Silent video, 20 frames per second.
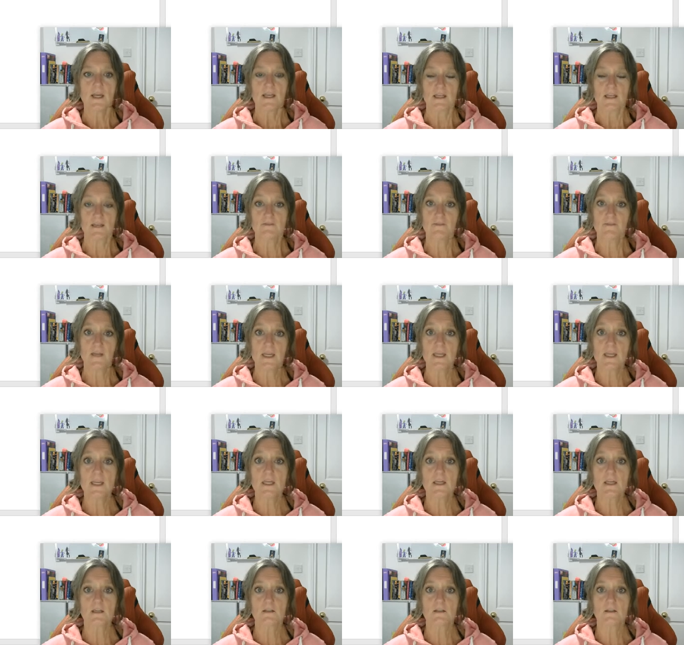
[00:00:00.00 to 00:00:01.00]
If
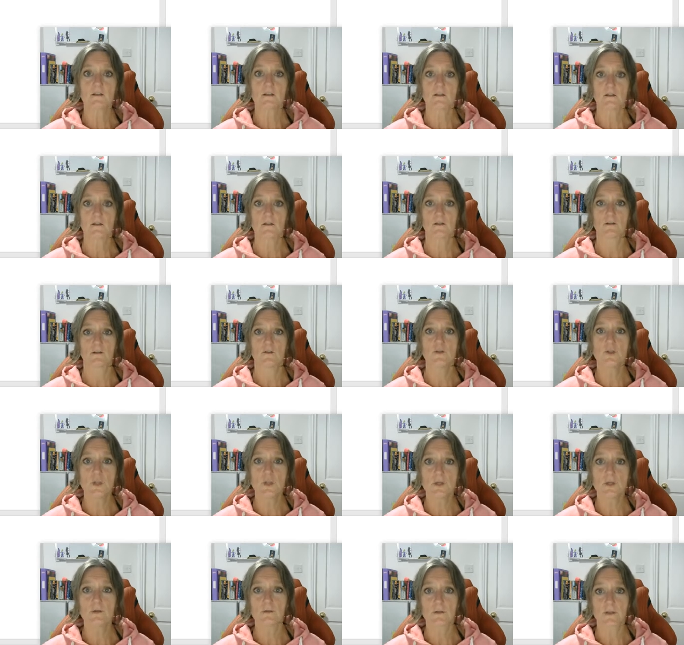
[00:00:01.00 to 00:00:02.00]
he
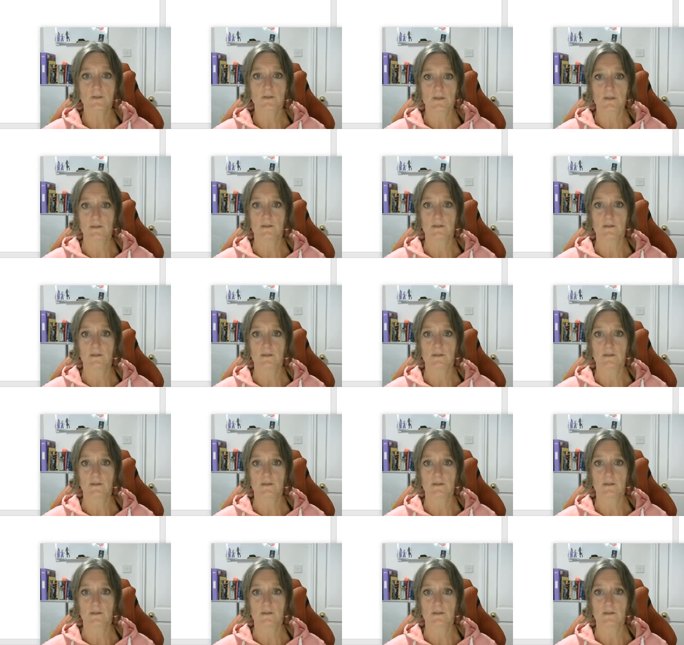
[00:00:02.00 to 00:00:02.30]
knew that